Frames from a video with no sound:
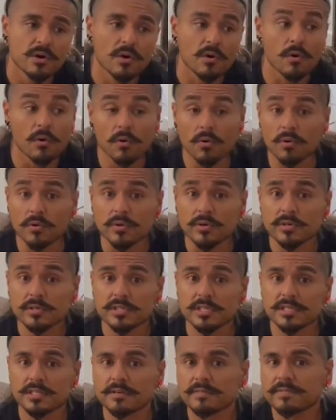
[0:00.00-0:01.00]
Or
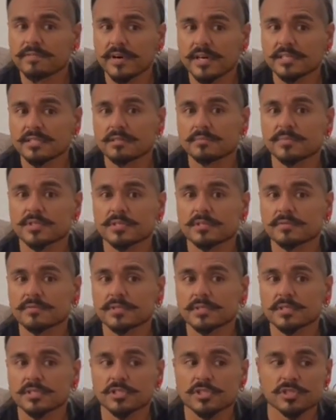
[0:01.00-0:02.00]
did they find themselves
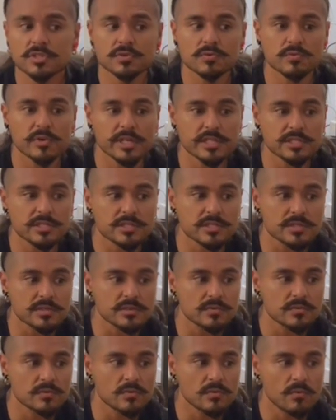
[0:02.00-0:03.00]
in a
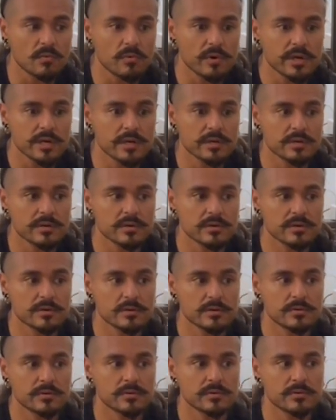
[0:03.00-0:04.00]
situation
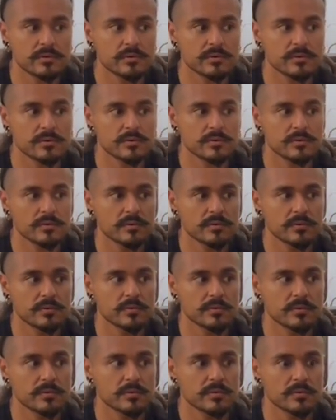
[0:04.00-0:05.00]
where
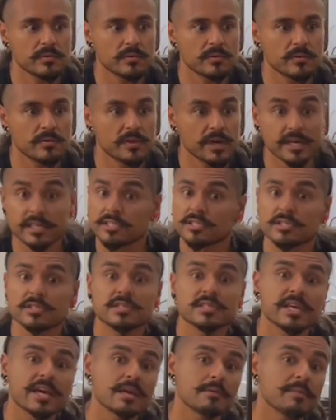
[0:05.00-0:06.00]
that
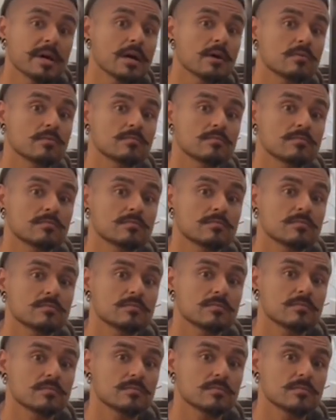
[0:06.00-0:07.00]
just came out,
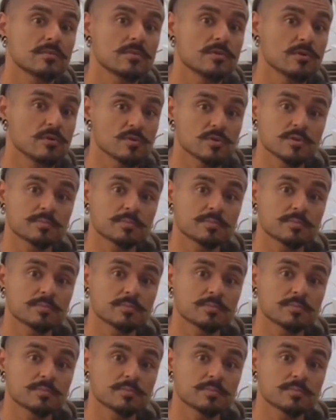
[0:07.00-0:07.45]
those